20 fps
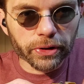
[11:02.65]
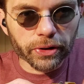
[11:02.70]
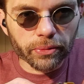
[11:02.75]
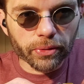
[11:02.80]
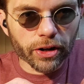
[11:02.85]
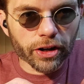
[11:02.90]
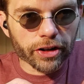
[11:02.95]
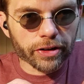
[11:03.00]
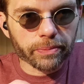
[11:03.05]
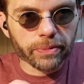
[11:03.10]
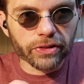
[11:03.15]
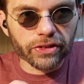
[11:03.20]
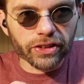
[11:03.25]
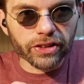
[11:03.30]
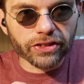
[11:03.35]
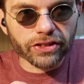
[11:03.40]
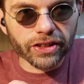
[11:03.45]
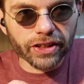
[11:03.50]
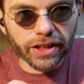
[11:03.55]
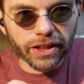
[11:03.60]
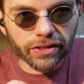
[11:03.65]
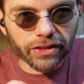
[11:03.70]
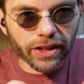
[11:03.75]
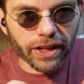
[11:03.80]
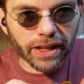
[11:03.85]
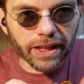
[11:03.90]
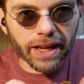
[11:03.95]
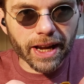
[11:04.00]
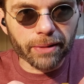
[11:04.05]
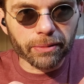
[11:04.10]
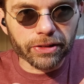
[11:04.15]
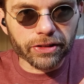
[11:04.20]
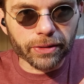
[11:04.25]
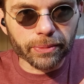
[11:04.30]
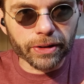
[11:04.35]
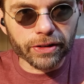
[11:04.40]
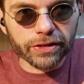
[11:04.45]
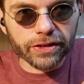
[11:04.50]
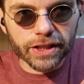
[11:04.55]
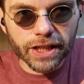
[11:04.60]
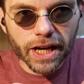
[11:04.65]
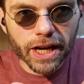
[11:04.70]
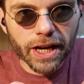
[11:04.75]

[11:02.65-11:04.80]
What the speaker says: in the wrong position. He was like, that was the most